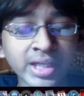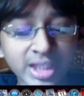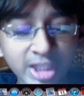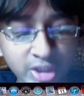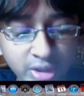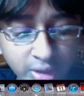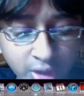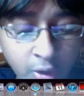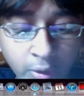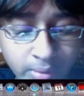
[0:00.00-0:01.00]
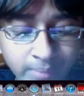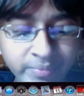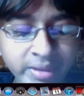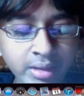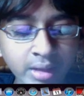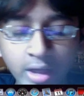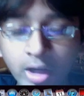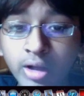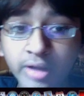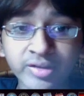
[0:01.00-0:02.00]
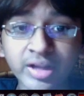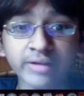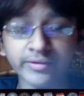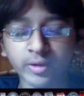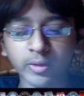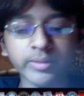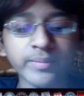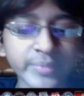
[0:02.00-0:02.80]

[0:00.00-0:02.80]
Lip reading: the code, a set of code.